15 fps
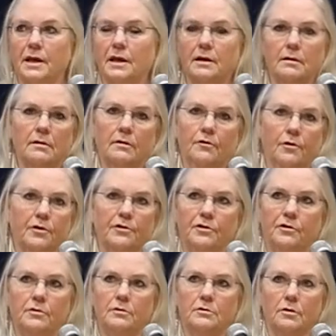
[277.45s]
And of course,
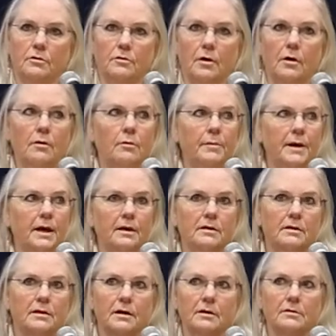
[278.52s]
you don't know
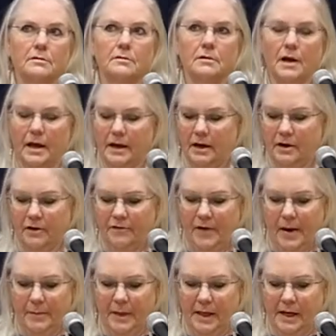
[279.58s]
because they're not in your
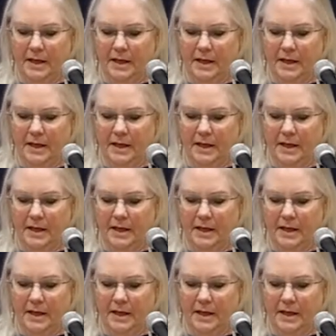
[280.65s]
family.